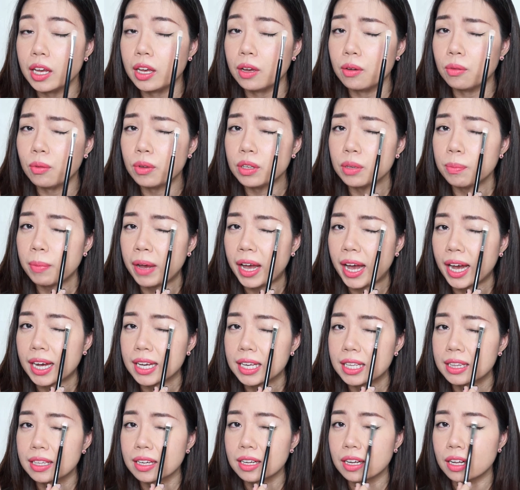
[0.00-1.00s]
And when you pack
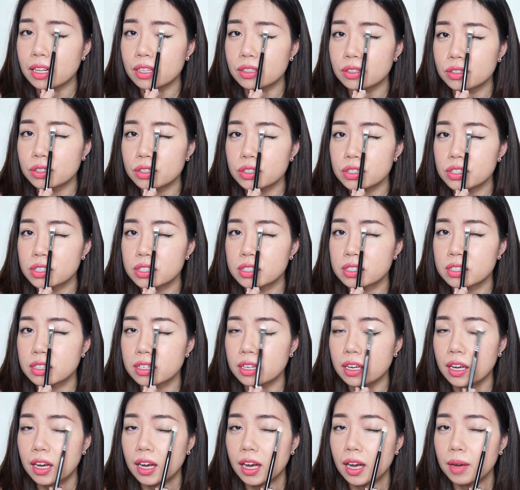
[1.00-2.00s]
in the colors,
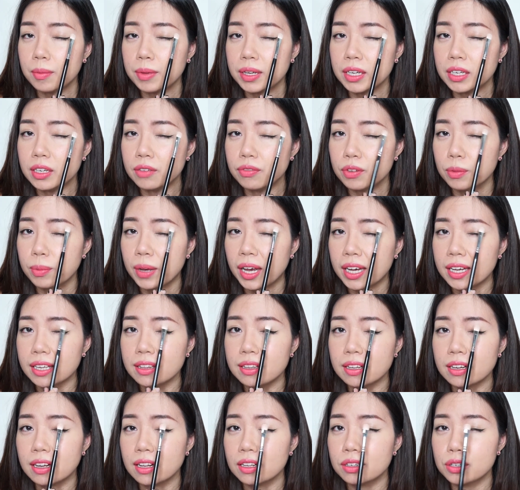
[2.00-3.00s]
I mean, if you pack in
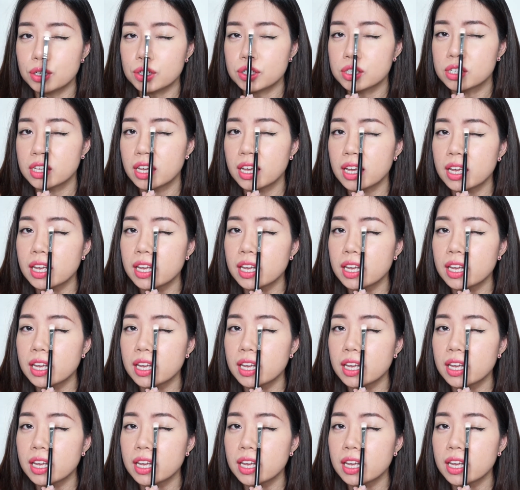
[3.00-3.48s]
the colors,